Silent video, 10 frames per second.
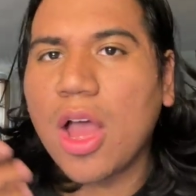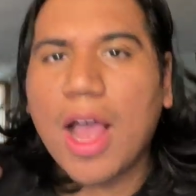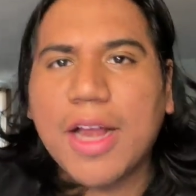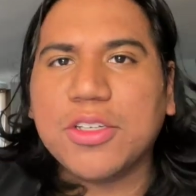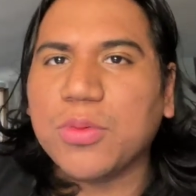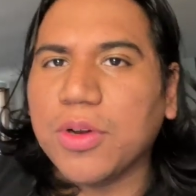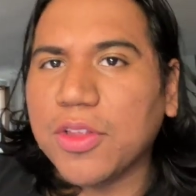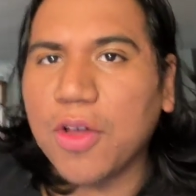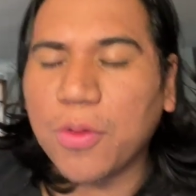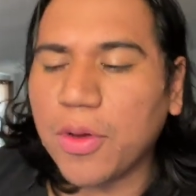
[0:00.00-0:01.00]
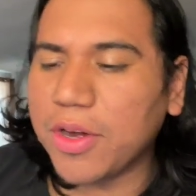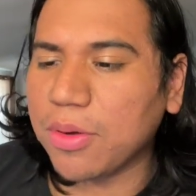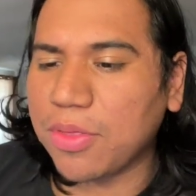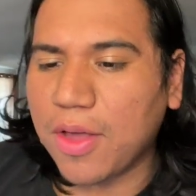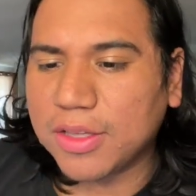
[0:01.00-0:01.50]
I just want to know what
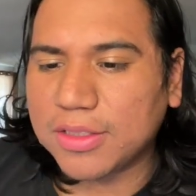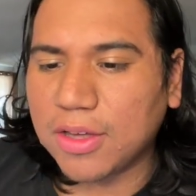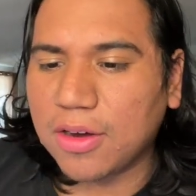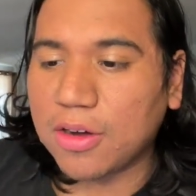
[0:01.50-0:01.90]
your thoughts are.